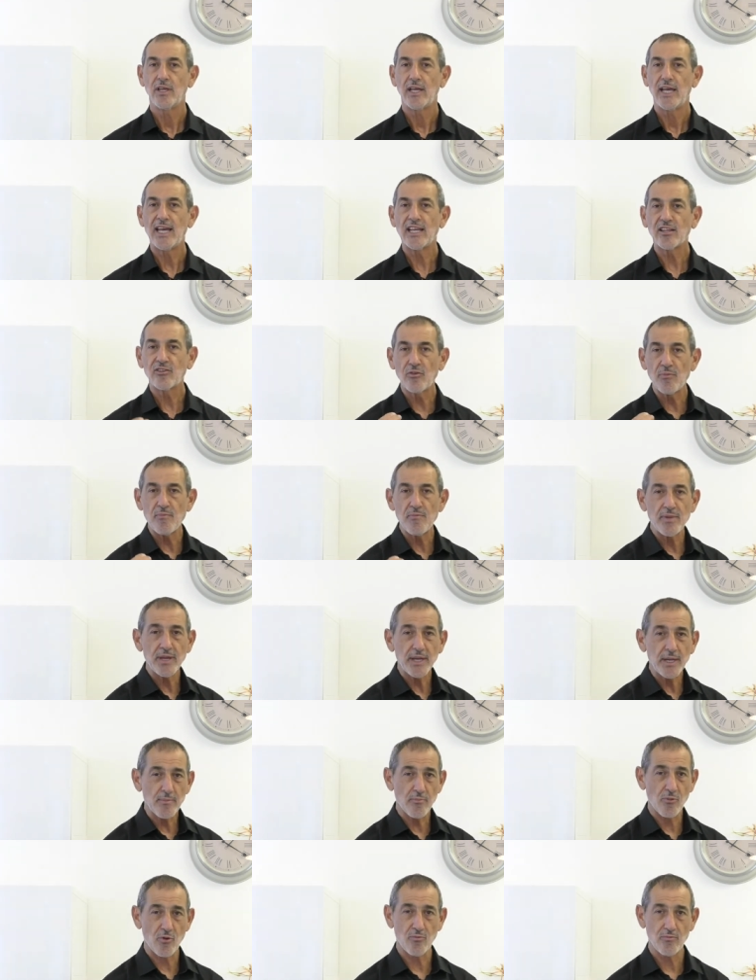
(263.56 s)
at
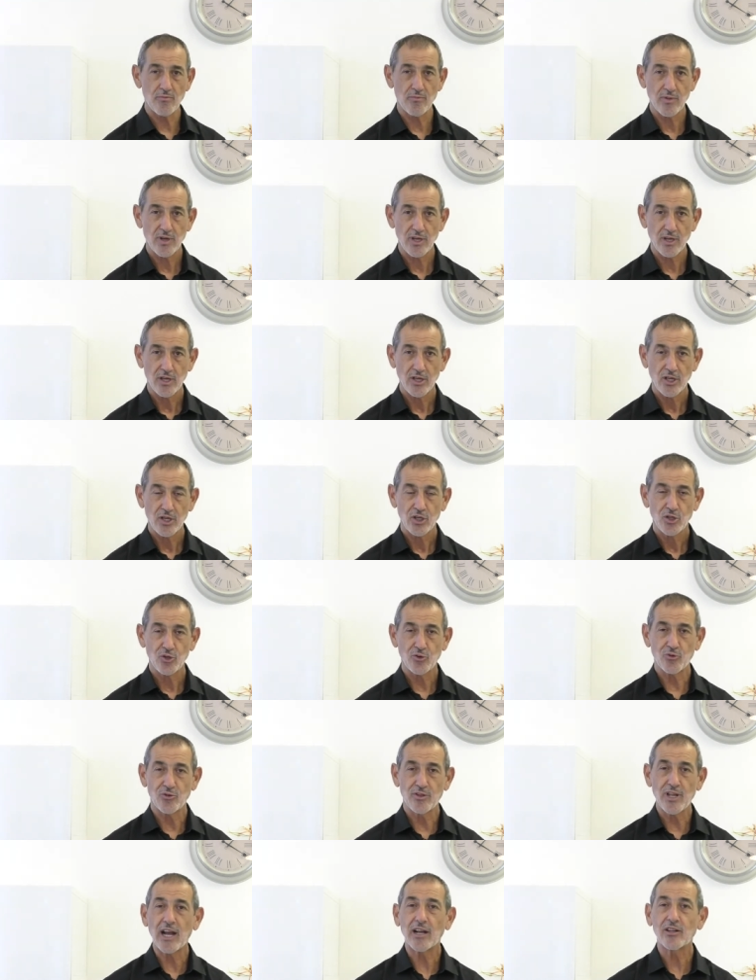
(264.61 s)
minimum, your
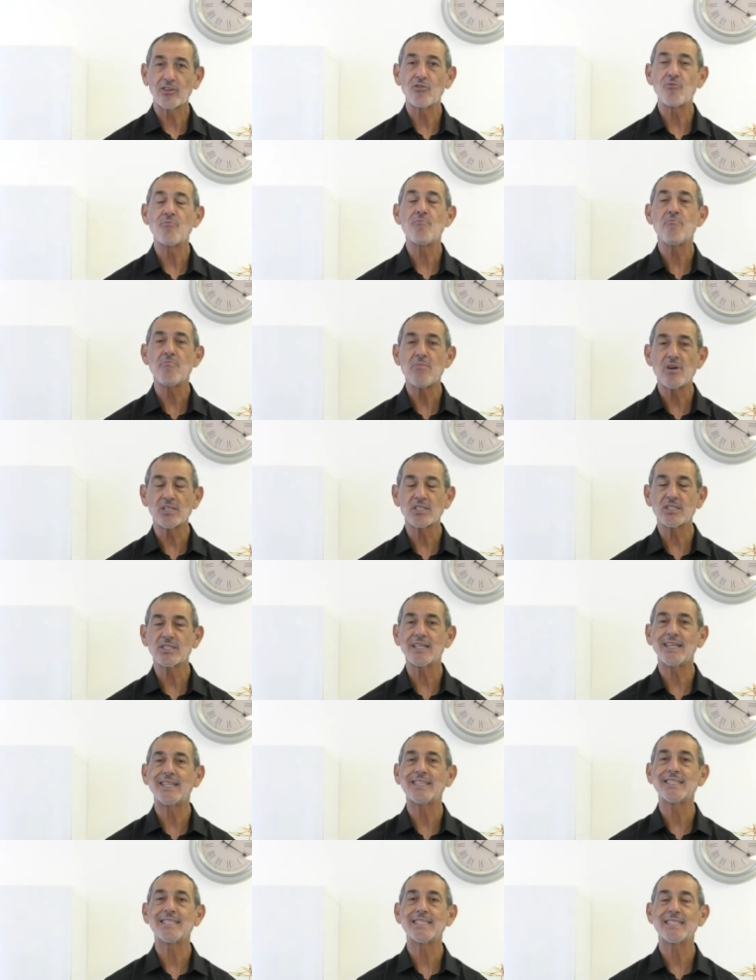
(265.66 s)
doctor must
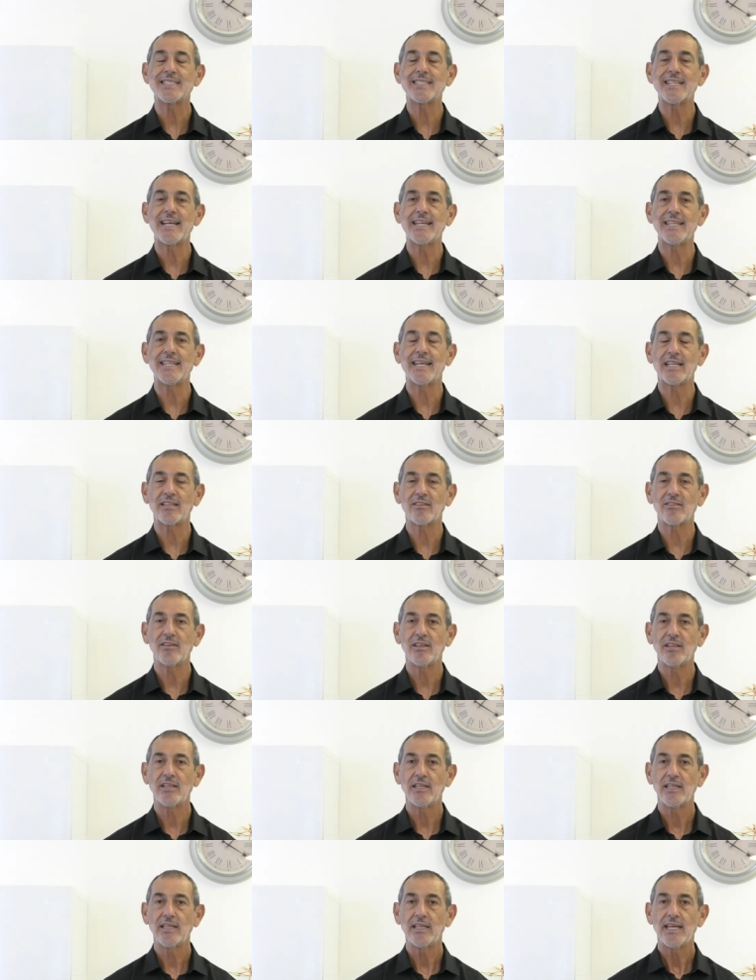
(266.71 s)
understand that.
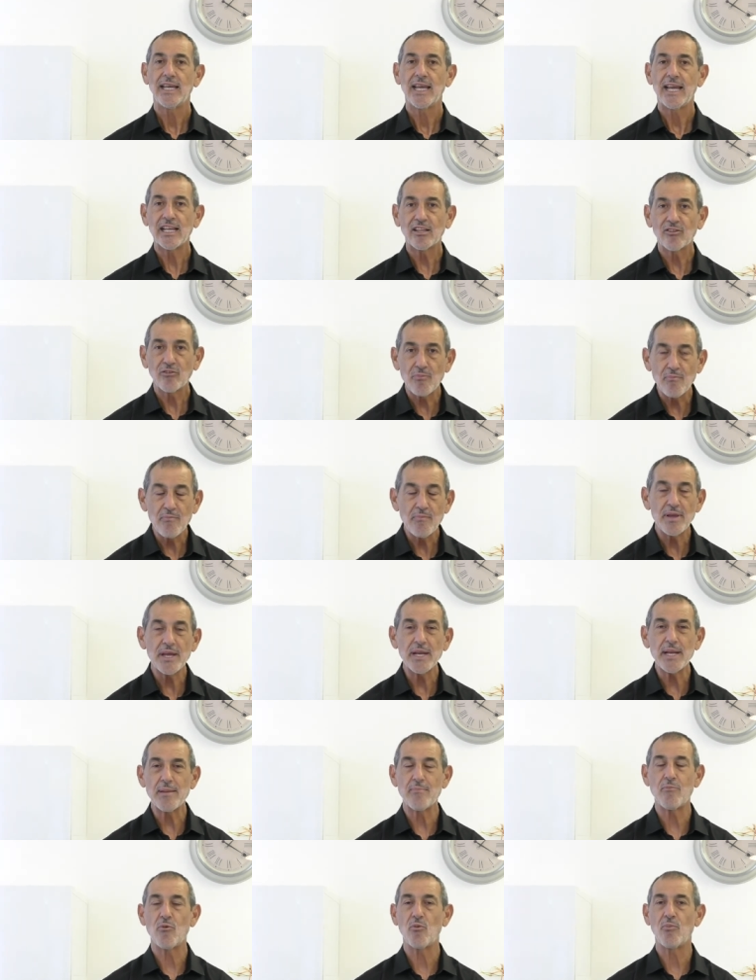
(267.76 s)
At
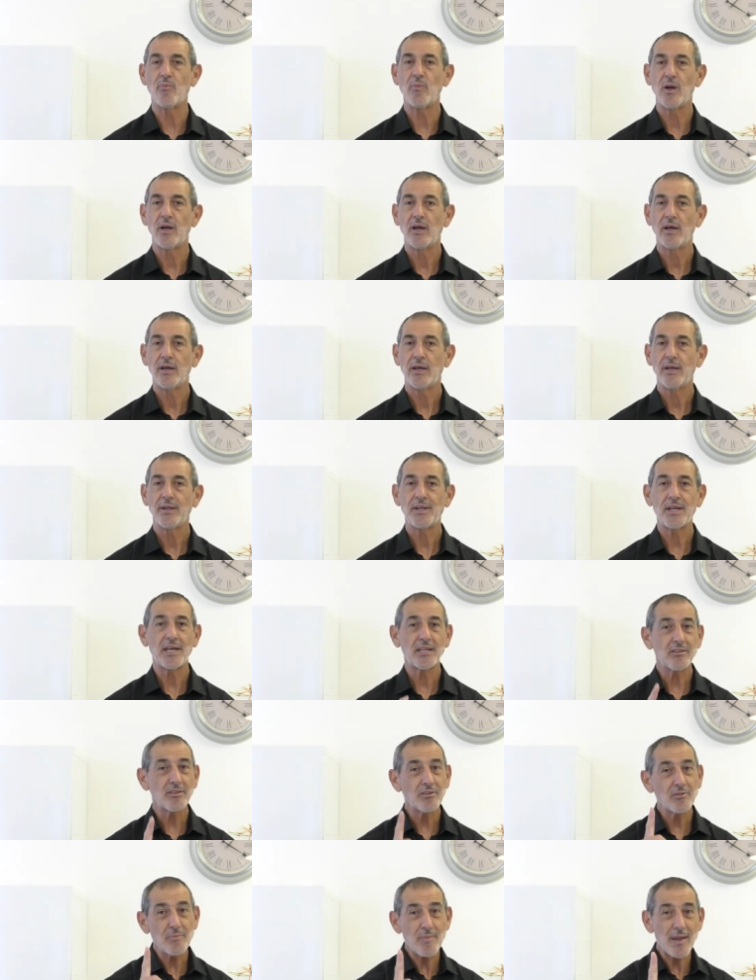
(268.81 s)
minimum, not
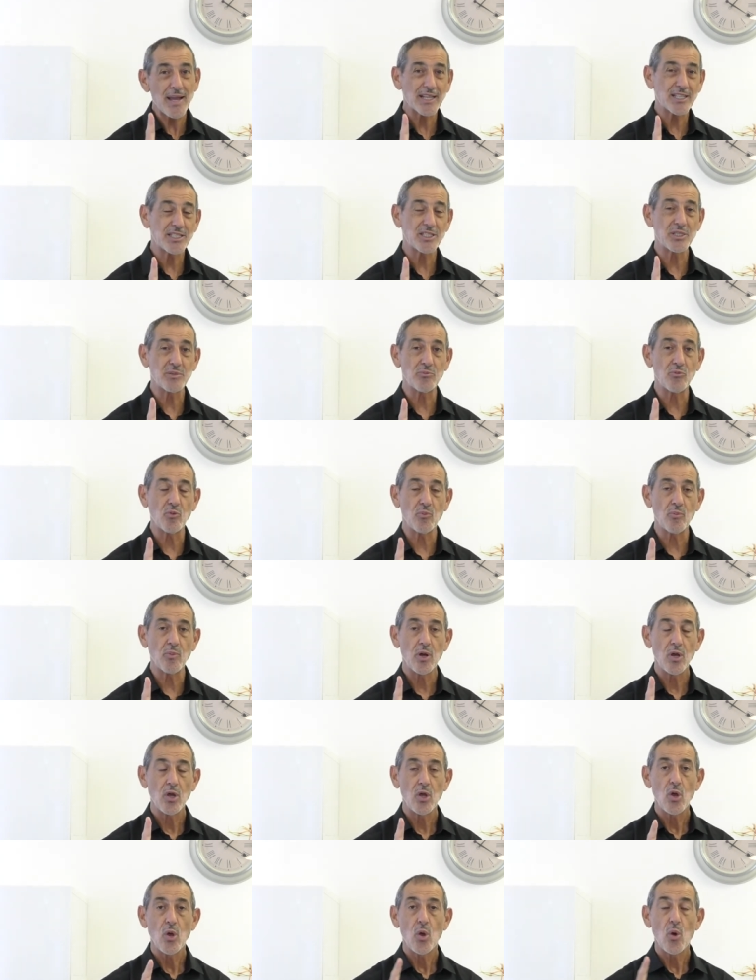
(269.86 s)
at maximum,
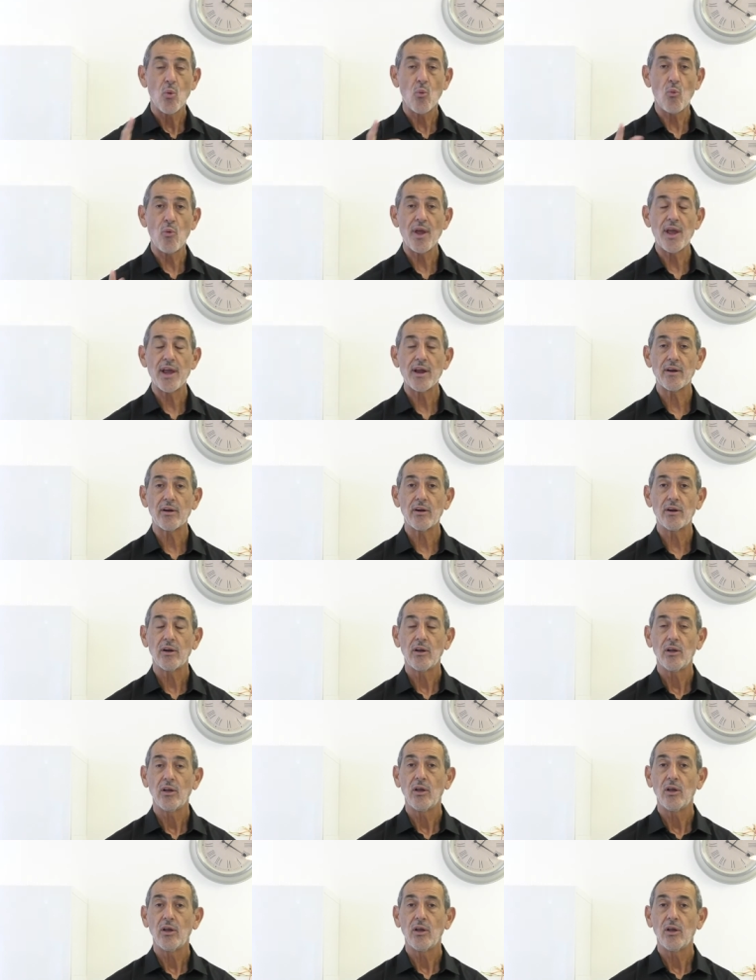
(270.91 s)
where